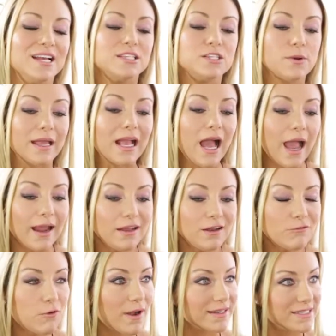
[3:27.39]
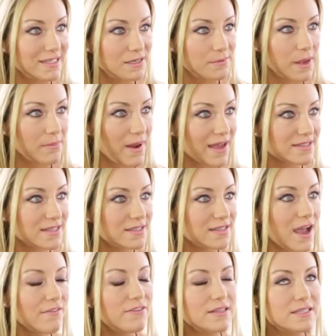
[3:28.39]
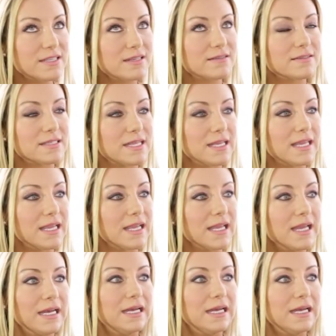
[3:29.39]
So I kind of walked into my boss's office and I was thinking,